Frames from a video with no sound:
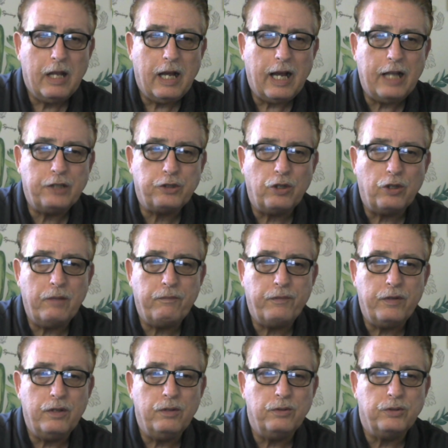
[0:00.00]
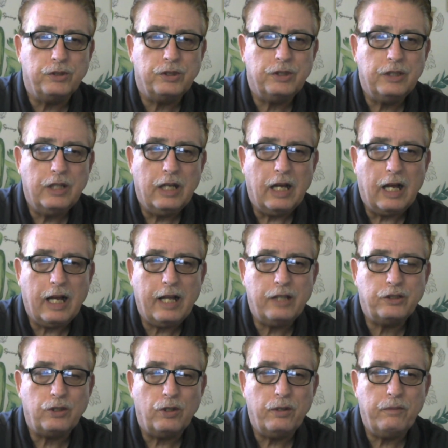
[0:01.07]
High sodium foods. High
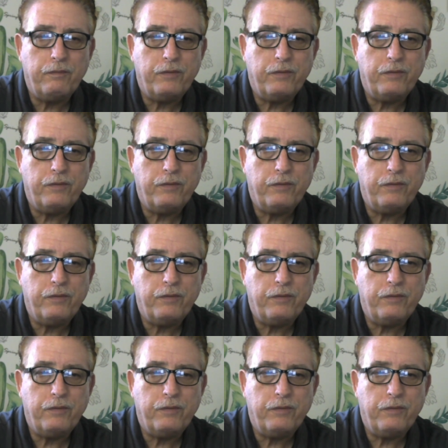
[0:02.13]
sodium